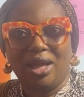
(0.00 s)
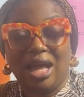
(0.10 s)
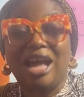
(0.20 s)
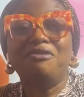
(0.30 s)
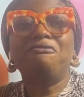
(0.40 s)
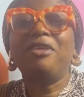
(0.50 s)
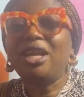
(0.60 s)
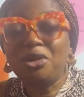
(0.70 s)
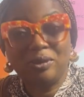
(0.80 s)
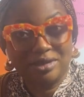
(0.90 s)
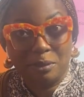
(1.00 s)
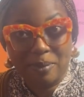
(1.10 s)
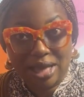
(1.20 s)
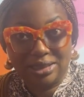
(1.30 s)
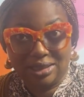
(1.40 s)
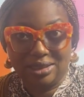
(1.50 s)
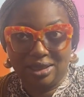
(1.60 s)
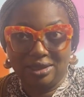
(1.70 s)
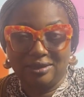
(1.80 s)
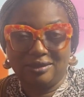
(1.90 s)
and filling those
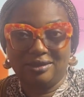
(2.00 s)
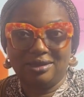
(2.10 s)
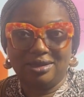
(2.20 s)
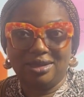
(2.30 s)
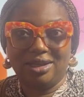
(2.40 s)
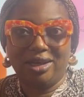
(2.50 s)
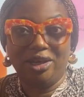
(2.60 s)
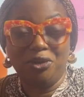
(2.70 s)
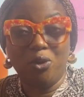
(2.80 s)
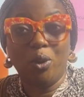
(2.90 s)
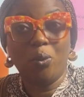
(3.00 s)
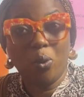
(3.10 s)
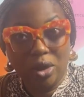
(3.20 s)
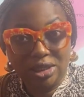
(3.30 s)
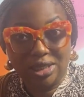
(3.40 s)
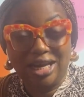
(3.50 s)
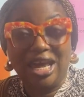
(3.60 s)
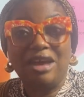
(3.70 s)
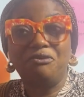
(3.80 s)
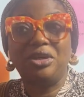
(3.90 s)
capacities. We watched
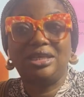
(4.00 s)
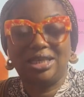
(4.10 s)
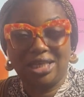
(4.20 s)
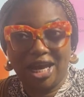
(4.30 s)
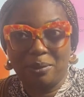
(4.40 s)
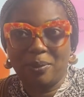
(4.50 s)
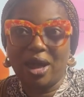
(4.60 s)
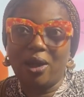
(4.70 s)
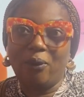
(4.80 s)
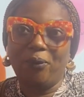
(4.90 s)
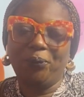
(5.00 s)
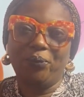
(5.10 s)
at every step how